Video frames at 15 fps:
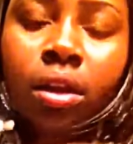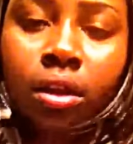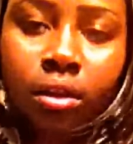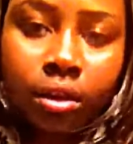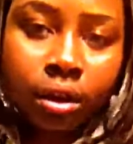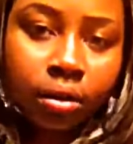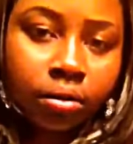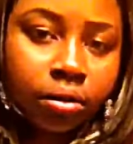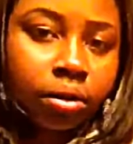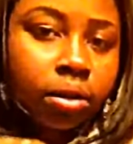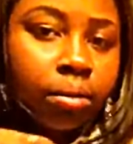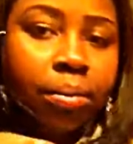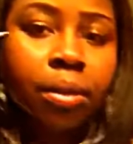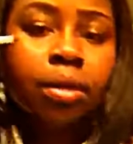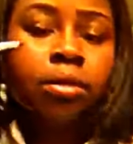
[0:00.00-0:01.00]
You know,
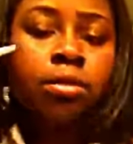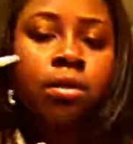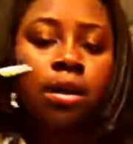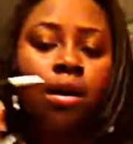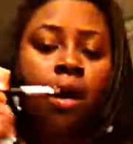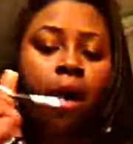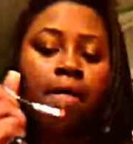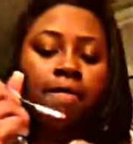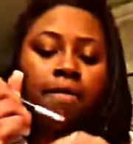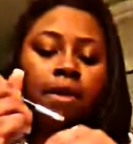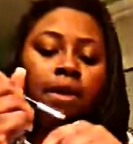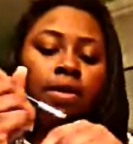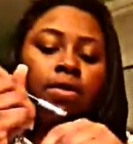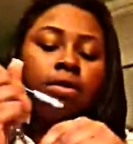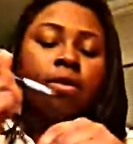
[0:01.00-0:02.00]
depending on how I
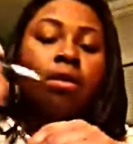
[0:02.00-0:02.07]
feel.